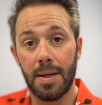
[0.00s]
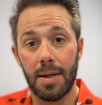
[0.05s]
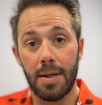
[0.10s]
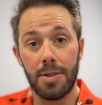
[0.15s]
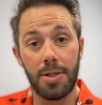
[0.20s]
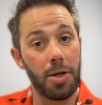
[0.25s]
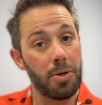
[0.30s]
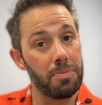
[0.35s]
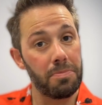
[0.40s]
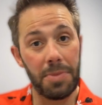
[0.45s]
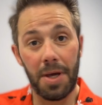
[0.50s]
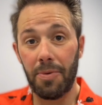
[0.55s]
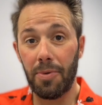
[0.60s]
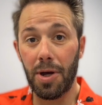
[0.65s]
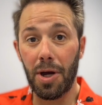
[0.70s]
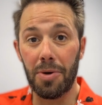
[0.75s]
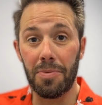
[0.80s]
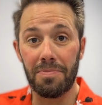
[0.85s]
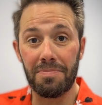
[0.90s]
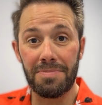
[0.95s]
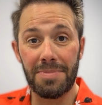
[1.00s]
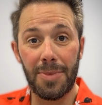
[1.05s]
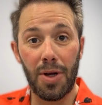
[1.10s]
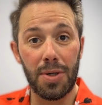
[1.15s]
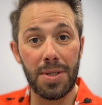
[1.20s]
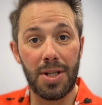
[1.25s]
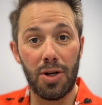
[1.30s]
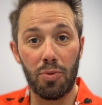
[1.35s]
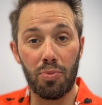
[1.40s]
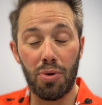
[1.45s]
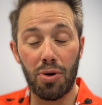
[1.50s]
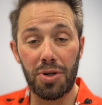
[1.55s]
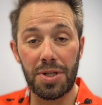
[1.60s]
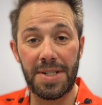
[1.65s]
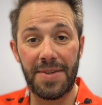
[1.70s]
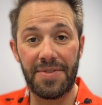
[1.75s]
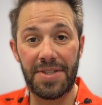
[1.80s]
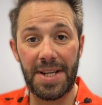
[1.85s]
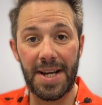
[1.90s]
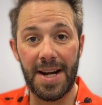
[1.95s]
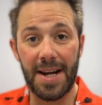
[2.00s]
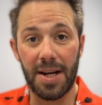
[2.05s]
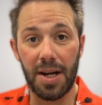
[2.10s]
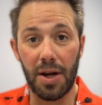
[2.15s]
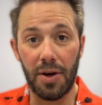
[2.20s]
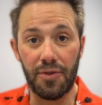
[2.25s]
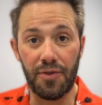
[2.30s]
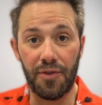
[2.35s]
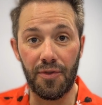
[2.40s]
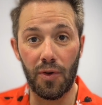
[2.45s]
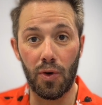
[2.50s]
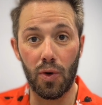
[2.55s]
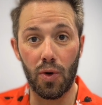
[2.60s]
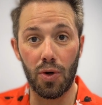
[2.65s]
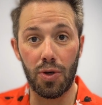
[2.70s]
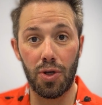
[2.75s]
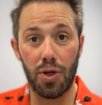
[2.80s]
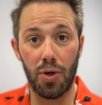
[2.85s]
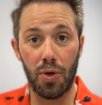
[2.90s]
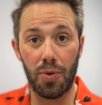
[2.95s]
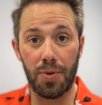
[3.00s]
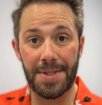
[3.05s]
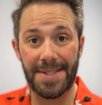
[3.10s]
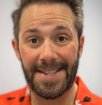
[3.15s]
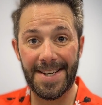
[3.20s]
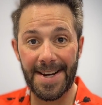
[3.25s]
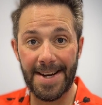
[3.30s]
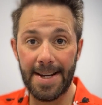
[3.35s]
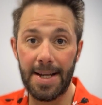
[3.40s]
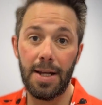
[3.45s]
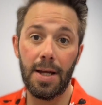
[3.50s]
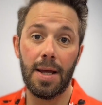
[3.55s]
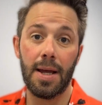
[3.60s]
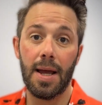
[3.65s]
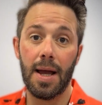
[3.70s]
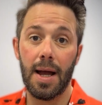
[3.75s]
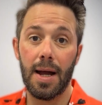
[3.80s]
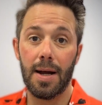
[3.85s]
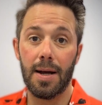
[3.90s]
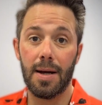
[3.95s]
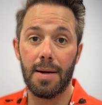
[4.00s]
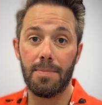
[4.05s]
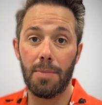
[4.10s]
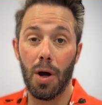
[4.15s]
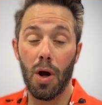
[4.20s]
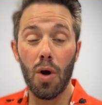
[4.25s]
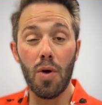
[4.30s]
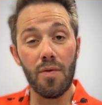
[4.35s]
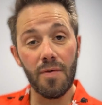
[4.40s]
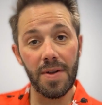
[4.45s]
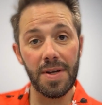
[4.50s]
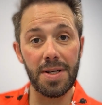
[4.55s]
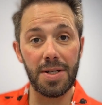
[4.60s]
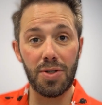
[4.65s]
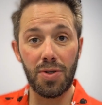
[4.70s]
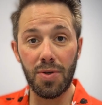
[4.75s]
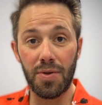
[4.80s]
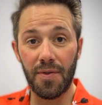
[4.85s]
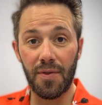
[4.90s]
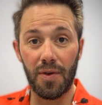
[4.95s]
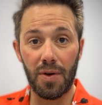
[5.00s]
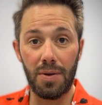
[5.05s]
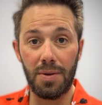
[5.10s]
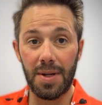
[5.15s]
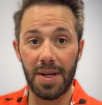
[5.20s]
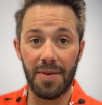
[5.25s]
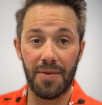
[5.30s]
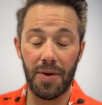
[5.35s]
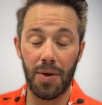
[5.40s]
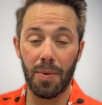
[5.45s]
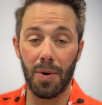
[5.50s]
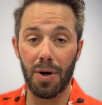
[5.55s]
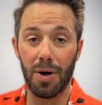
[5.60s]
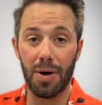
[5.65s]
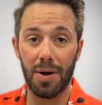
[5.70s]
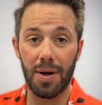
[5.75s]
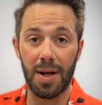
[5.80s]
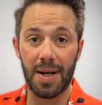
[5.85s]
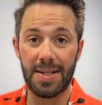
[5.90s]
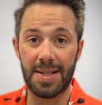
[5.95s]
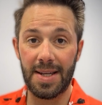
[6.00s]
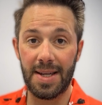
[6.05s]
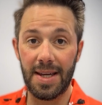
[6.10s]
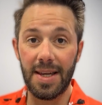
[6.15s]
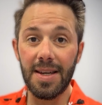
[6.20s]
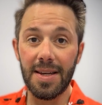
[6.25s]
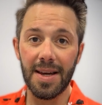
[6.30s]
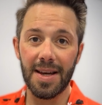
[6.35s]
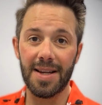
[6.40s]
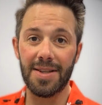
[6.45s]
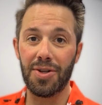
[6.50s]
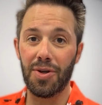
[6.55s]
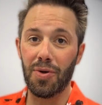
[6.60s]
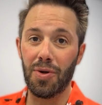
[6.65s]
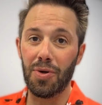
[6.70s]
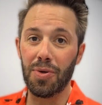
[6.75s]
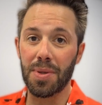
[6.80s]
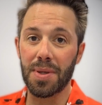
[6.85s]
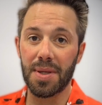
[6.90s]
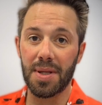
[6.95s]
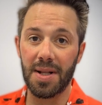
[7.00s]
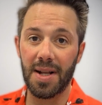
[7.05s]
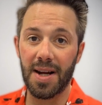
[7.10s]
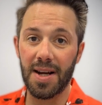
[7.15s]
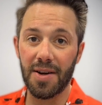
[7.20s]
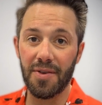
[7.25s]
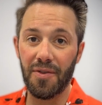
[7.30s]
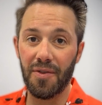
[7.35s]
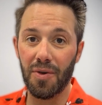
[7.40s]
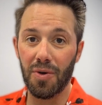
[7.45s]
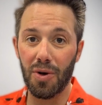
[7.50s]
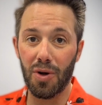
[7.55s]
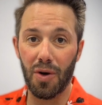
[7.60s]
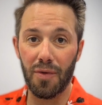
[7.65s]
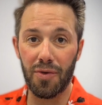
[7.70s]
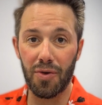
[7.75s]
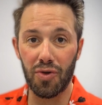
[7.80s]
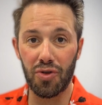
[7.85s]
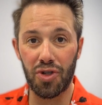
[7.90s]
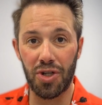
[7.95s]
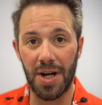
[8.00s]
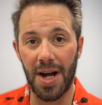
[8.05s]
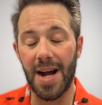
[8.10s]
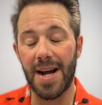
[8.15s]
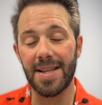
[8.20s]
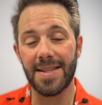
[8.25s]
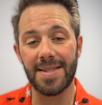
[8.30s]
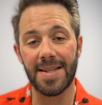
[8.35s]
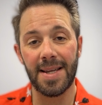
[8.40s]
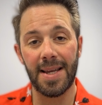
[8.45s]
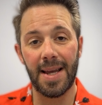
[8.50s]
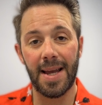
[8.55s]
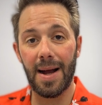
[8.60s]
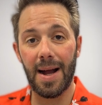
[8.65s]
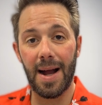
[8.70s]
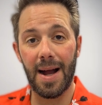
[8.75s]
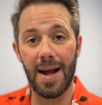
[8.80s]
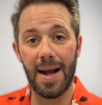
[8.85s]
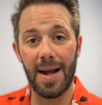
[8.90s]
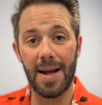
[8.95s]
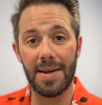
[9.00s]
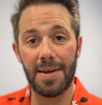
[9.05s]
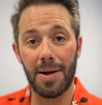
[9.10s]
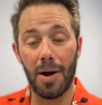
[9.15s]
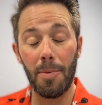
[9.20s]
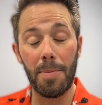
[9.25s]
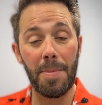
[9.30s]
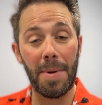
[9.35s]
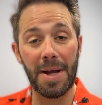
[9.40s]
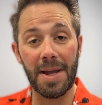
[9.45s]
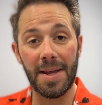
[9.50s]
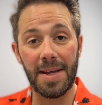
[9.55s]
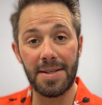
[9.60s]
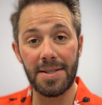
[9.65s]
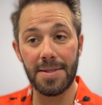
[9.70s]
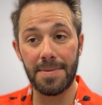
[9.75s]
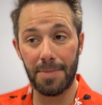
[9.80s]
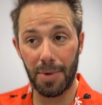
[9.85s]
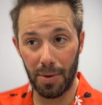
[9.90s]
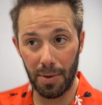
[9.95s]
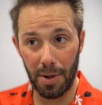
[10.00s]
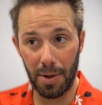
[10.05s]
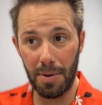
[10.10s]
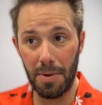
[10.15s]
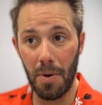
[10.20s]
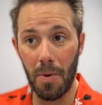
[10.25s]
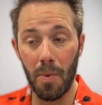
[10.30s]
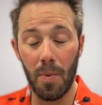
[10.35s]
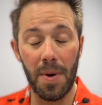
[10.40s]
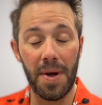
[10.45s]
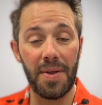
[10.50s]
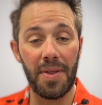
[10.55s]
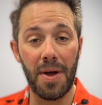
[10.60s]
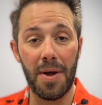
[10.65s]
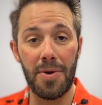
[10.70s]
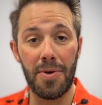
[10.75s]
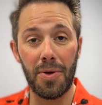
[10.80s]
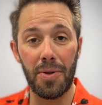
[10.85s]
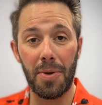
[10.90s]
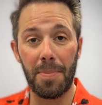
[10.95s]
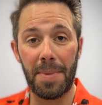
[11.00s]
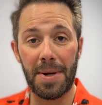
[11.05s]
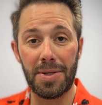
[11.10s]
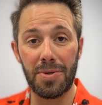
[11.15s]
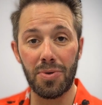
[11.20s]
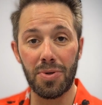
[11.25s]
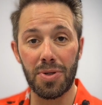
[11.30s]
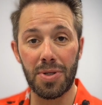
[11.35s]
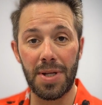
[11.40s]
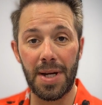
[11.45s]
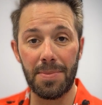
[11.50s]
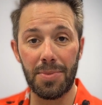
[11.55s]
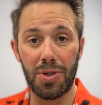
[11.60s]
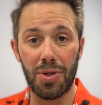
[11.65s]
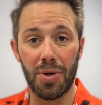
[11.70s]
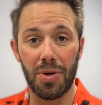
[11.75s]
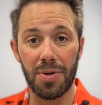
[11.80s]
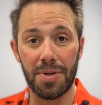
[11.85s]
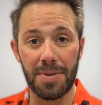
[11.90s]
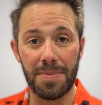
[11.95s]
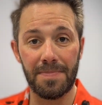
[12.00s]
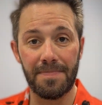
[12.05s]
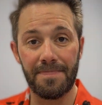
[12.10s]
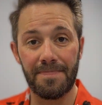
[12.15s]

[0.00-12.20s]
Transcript: So there we go. Nice little productivity hack for you today. Um, hopefully it's useful if you are a geek and you use Slack for a lot of your chat. And I'll be back again tomorrow with another petal snapshot.